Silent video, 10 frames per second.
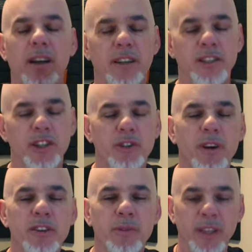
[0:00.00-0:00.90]
just a
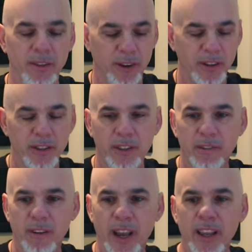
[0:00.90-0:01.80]
stress reliever,
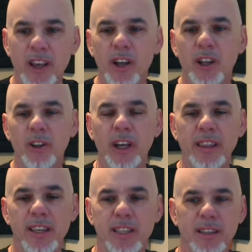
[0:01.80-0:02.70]
right? Look at
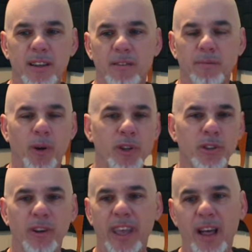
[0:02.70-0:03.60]
this
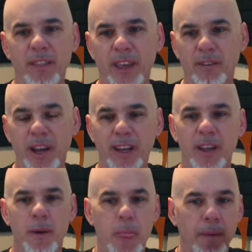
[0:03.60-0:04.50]
personal account thing, right?
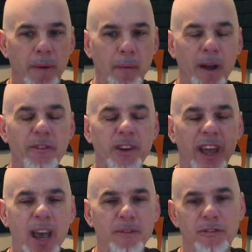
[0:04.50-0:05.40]
My wife and I
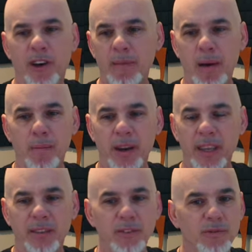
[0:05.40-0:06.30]
haven't fought about money
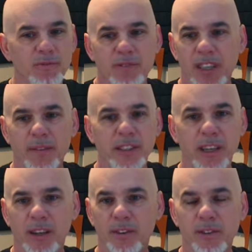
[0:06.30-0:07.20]
in 17
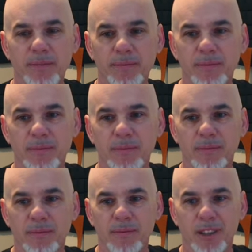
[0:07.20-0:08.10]
years.
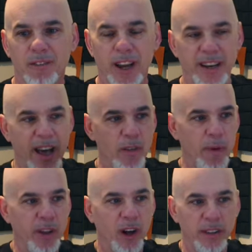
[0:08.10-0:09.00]
Right? Now that
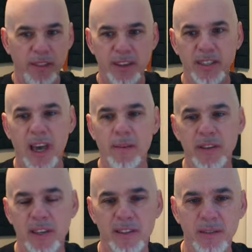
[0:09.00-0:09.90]
we've gone to this kind of a
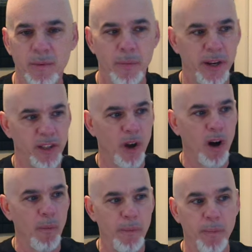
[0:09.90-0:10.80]
system where we just all,
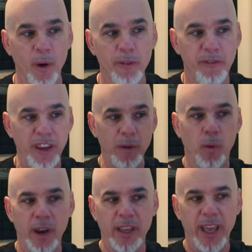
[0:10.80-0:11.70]
we both feed
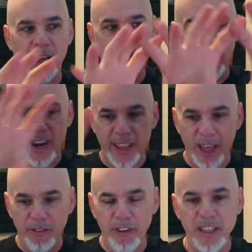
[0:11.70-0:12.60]
one account, that
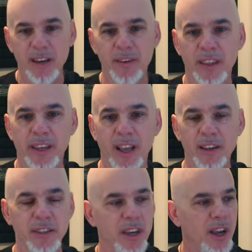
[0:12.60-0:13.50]
account feeds everything else,